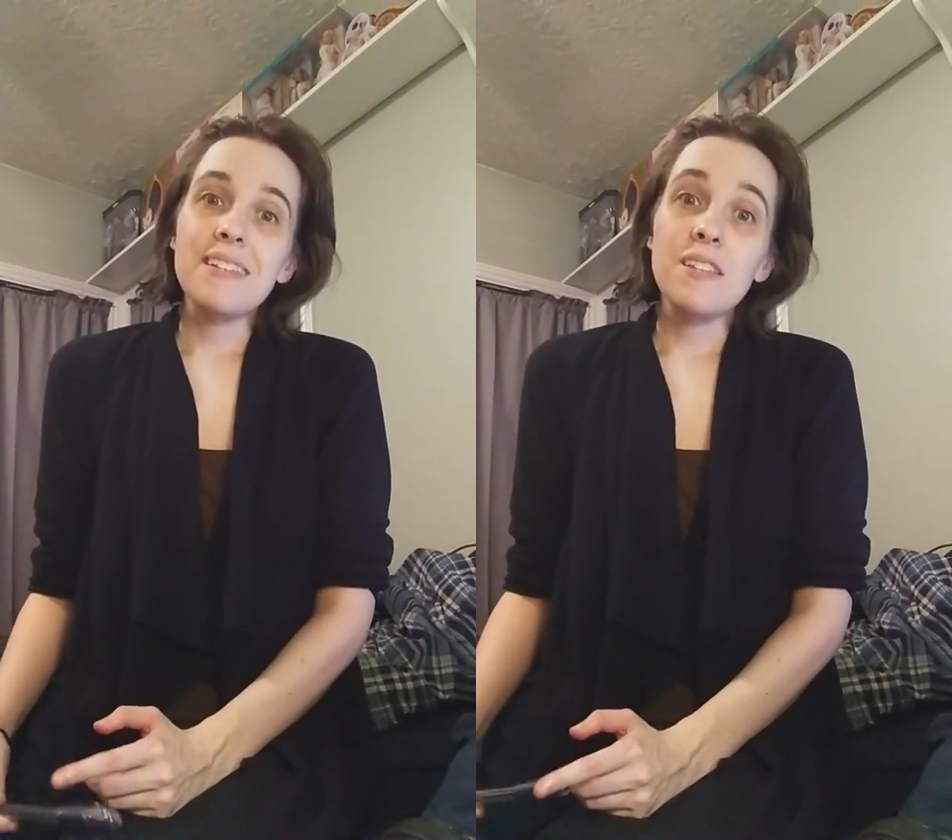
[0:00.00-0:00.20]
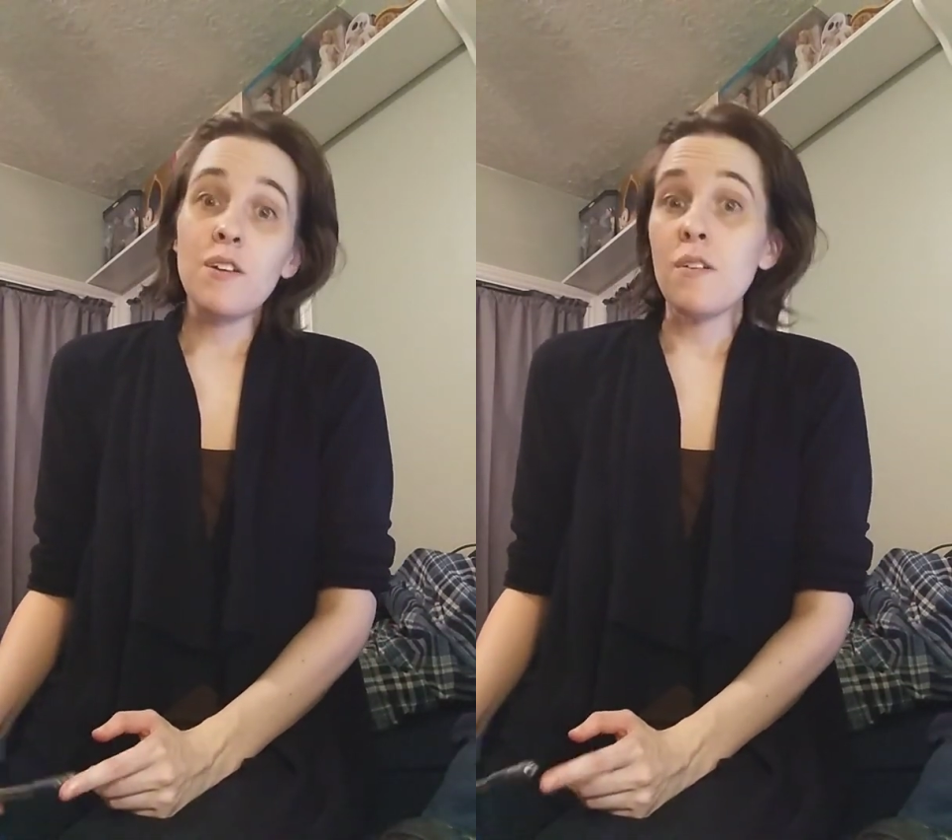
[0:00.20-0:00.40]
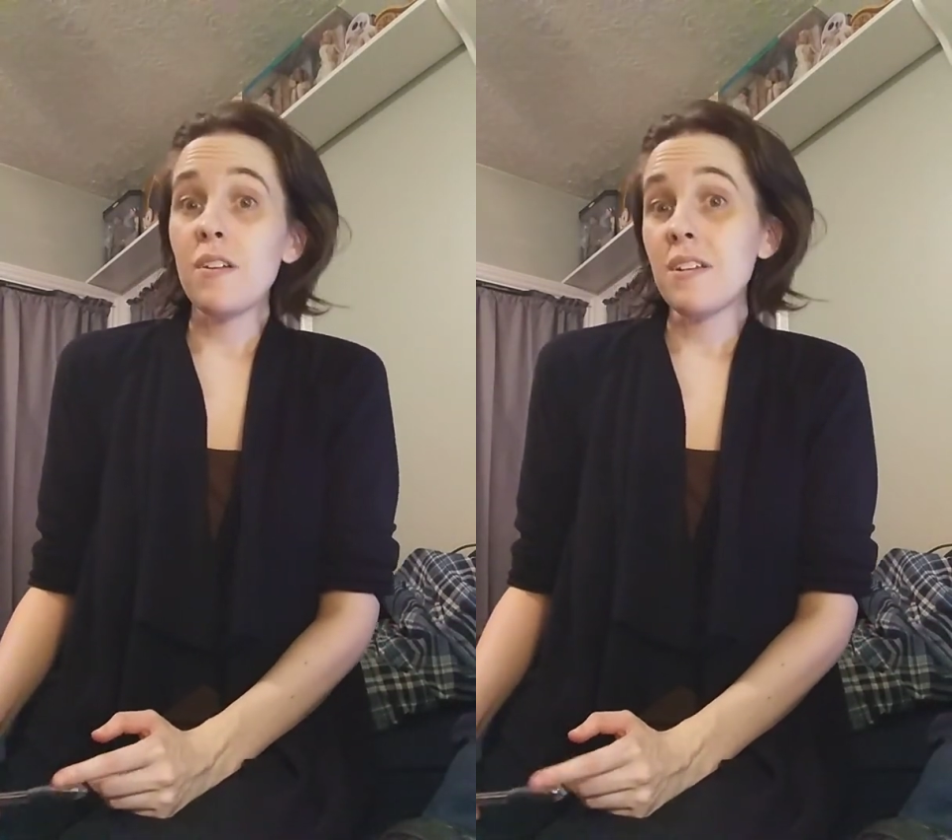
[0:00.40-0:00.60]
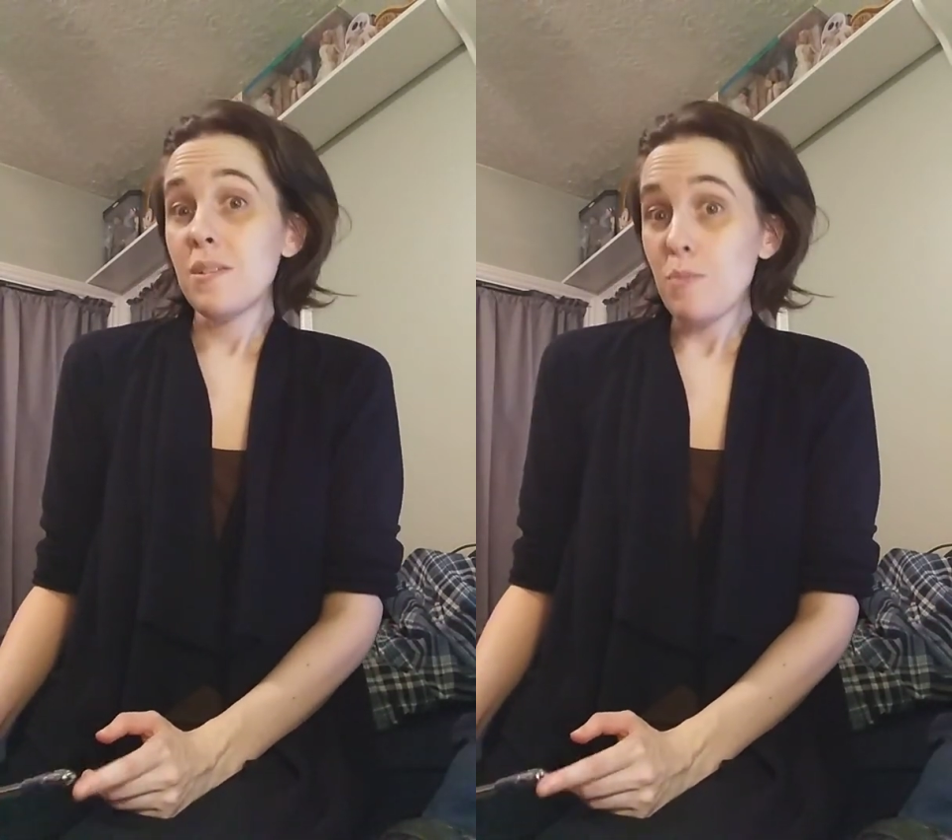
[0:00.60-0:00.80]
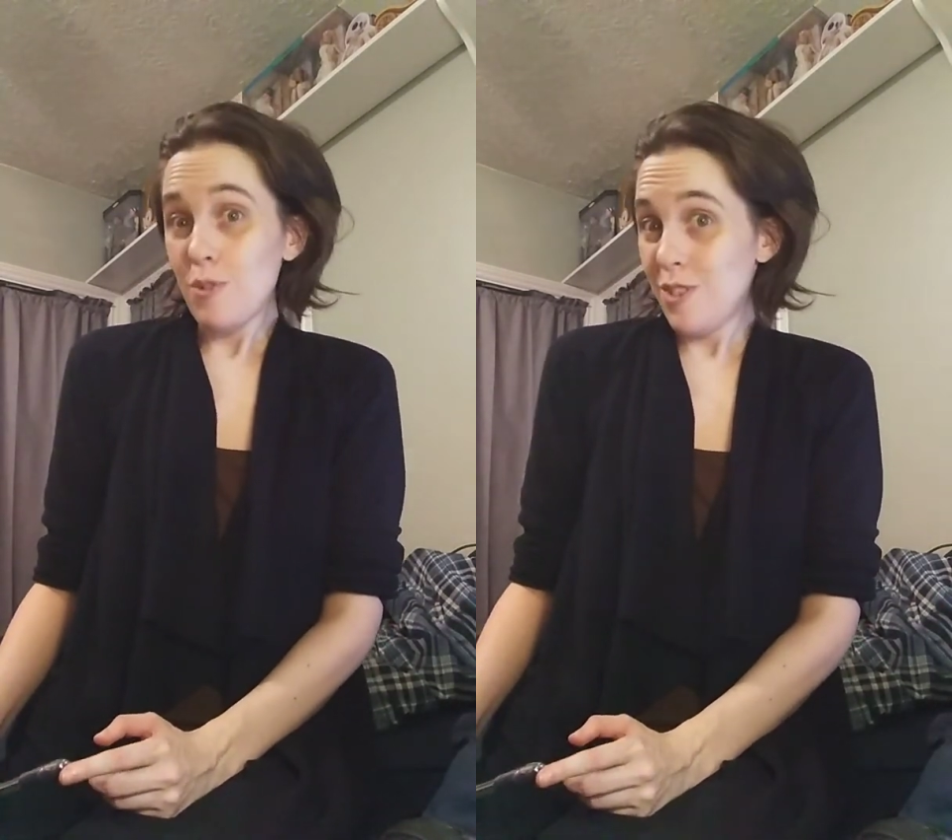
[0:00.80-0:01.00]
there
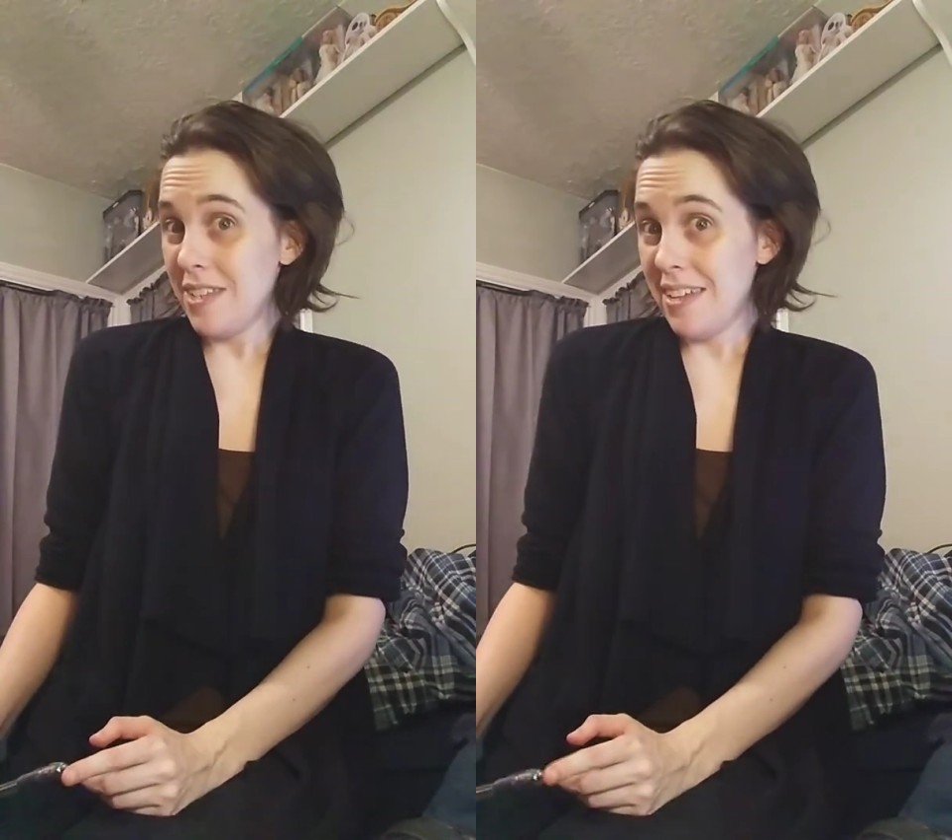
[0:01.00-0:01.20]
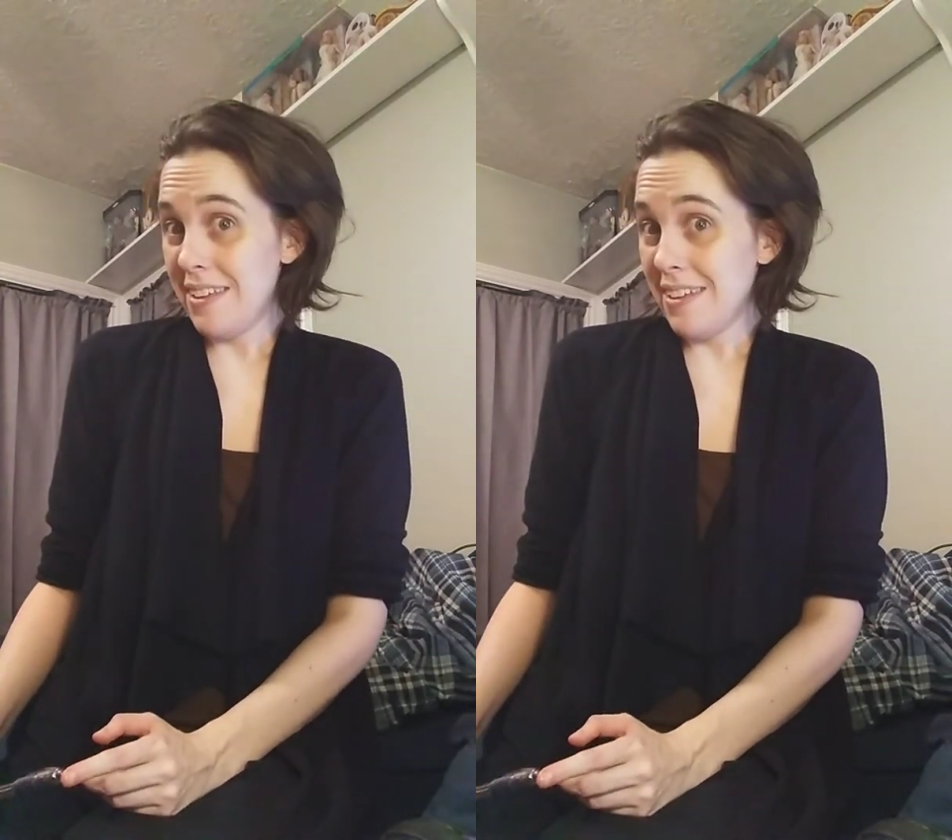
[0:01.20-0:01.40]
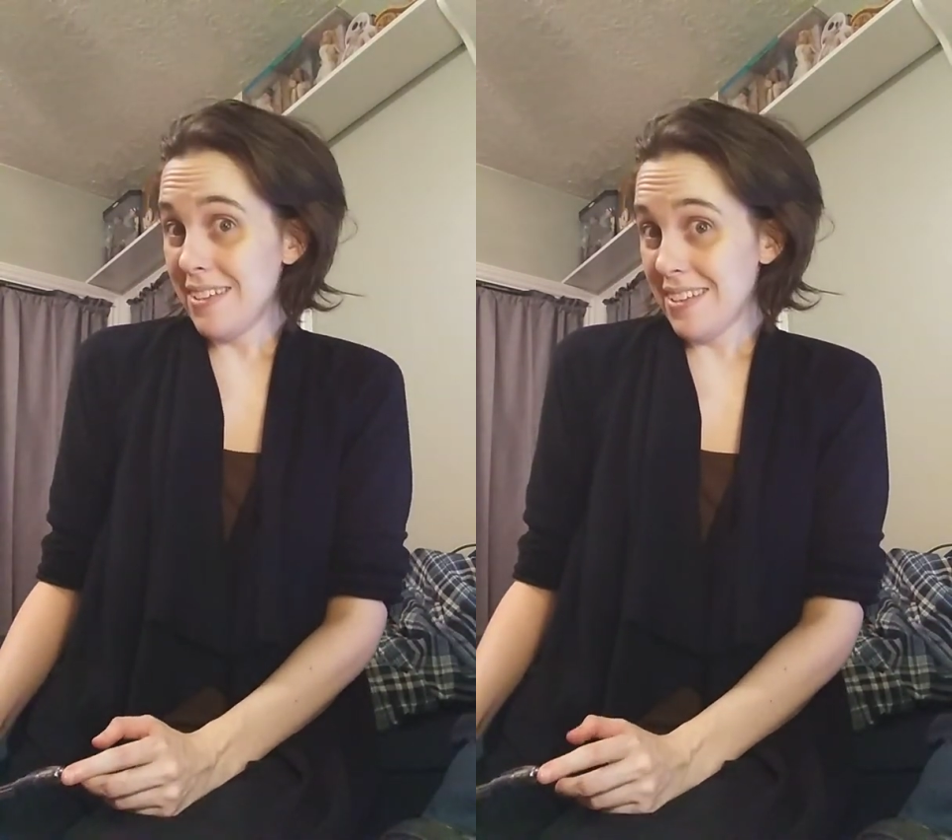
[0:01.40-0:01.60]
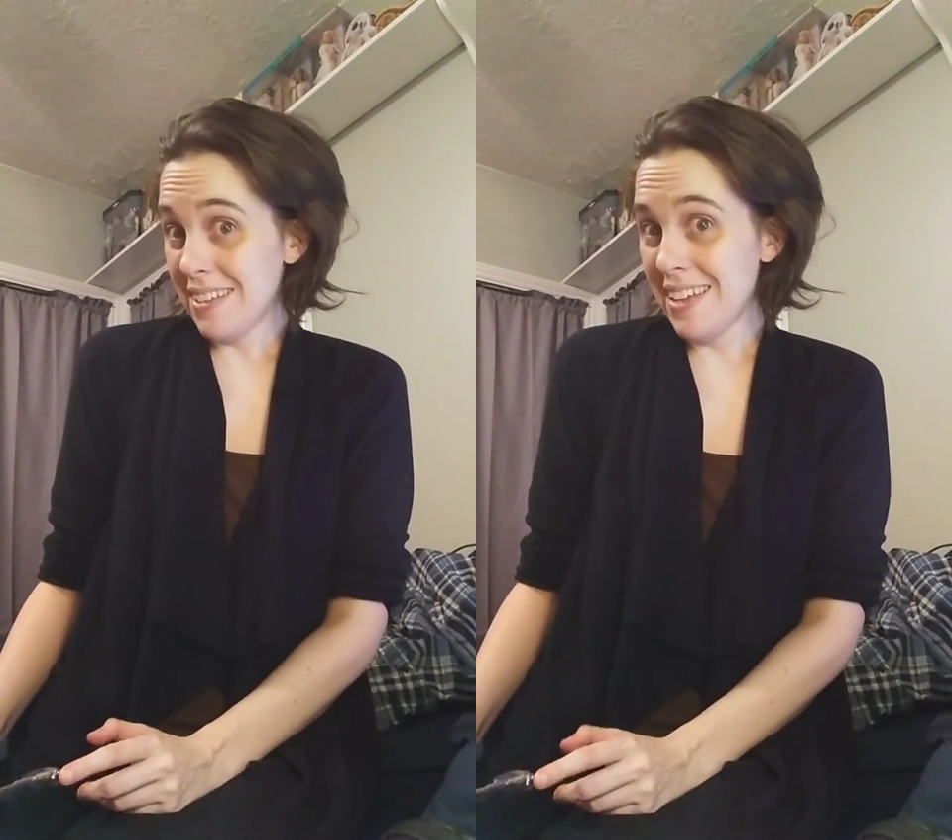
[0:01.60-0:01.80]
is music in it.